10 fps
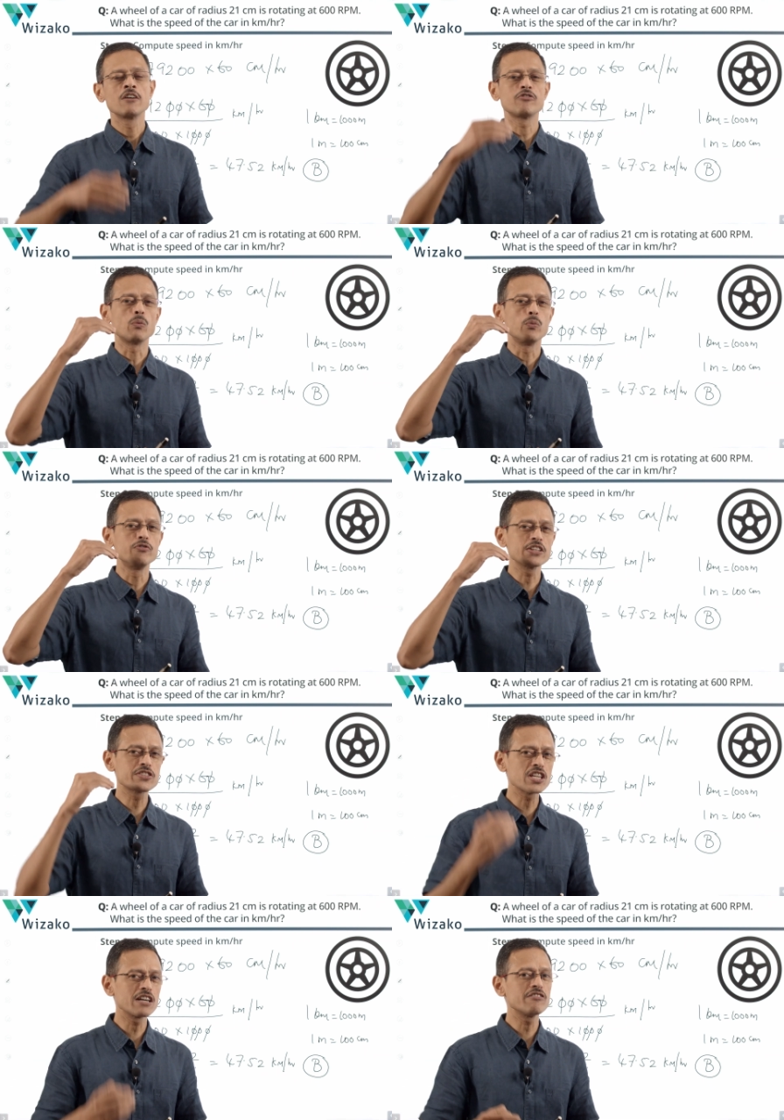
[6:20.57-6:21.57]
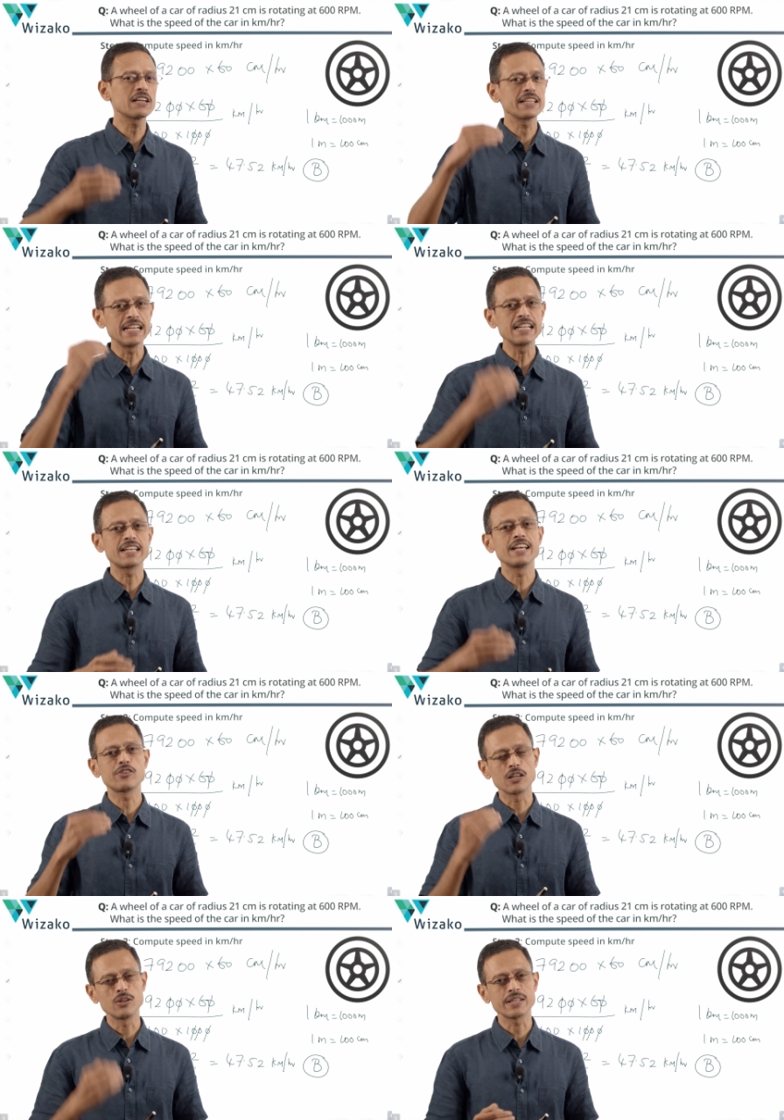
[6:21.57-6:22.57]
for whichever intake
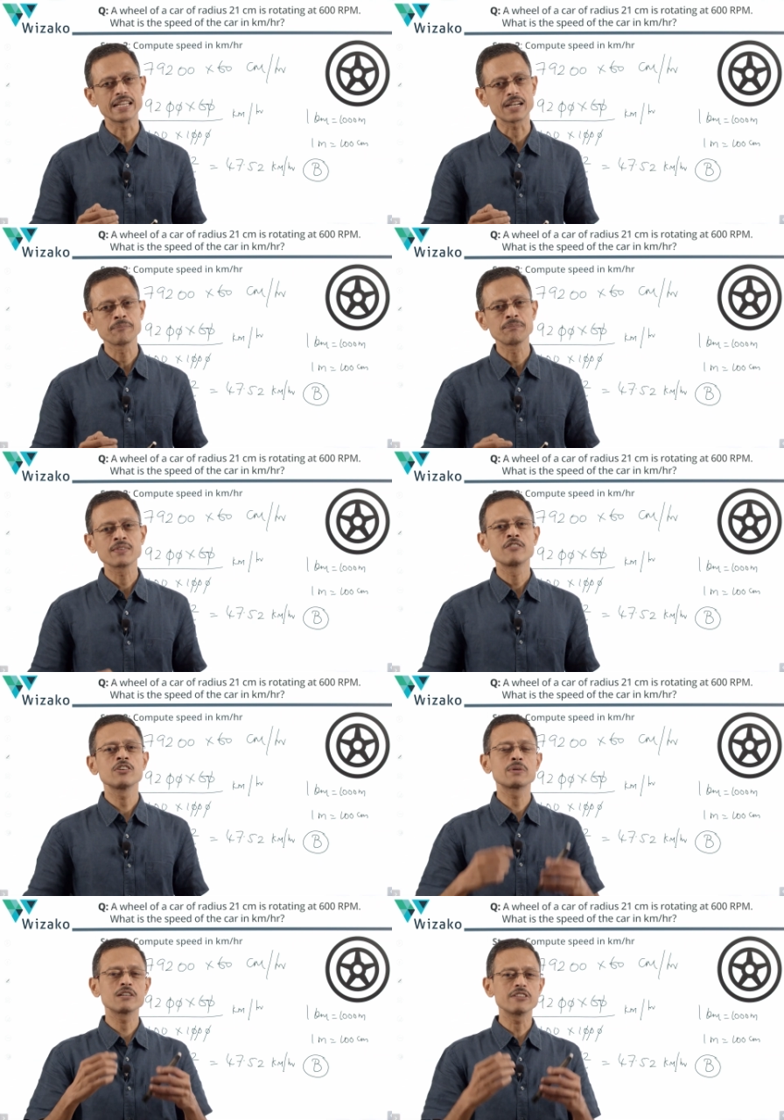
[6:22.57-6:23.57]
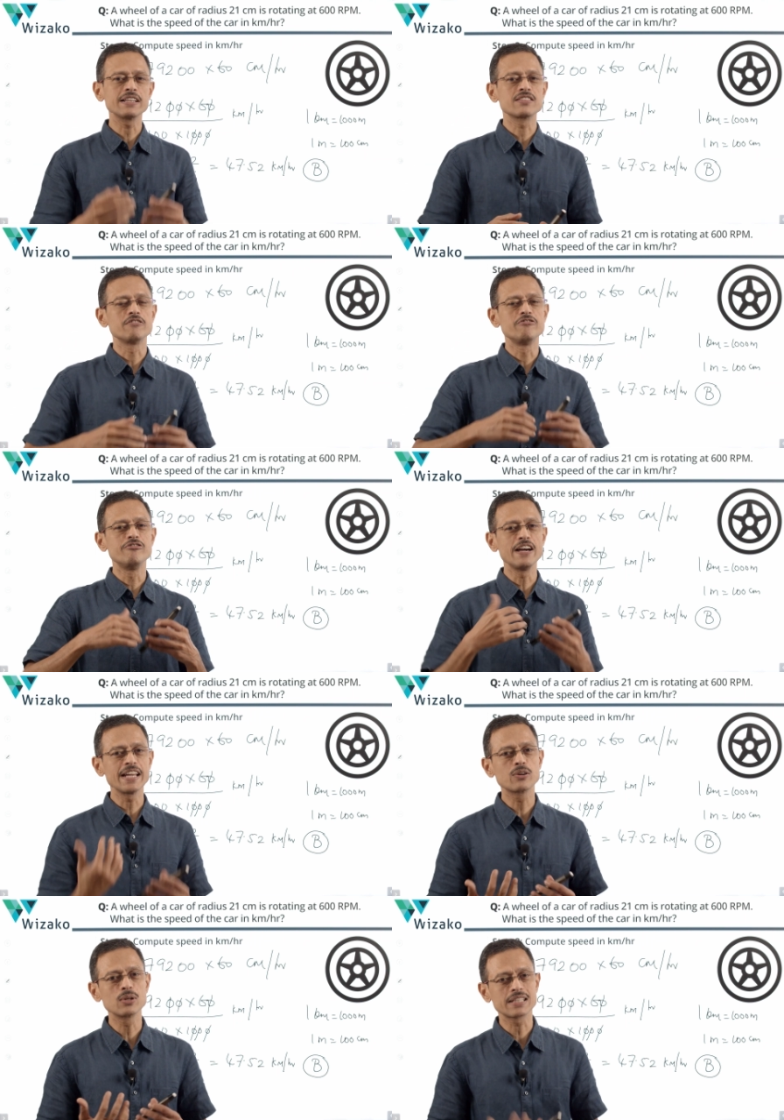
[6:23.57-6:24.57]
you're looking at, February is a
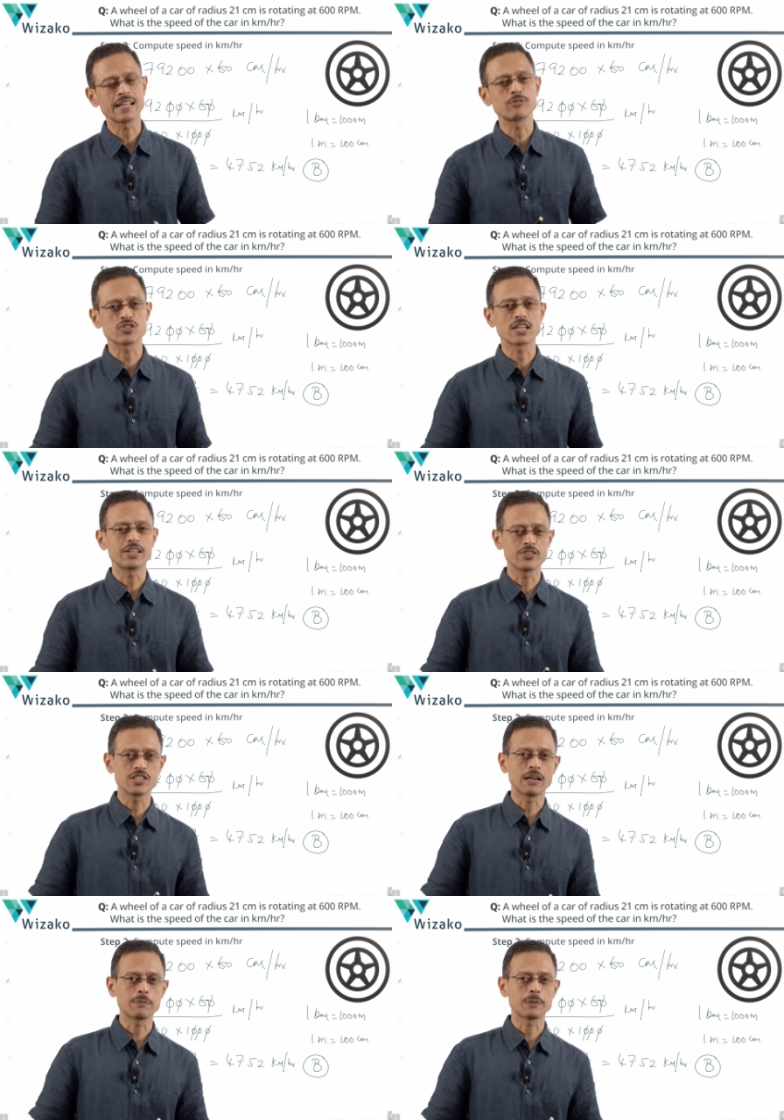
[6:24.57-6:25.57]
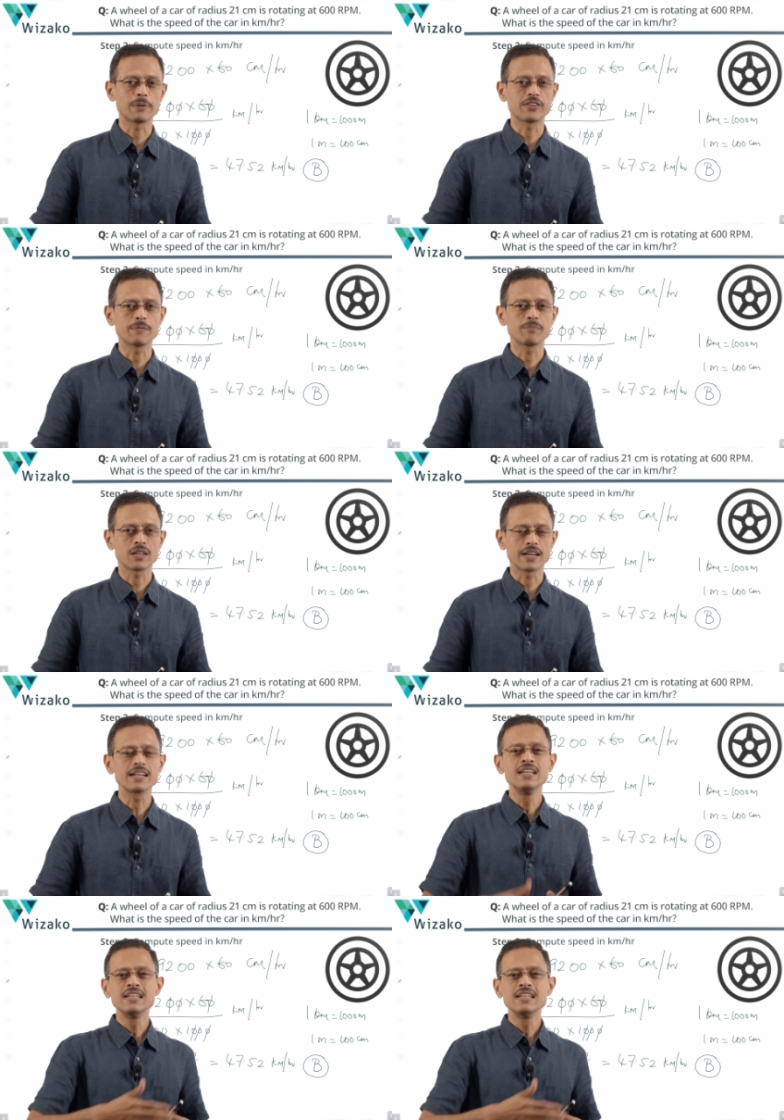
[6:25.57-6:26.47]
very good time to start your GMAT preparation, right?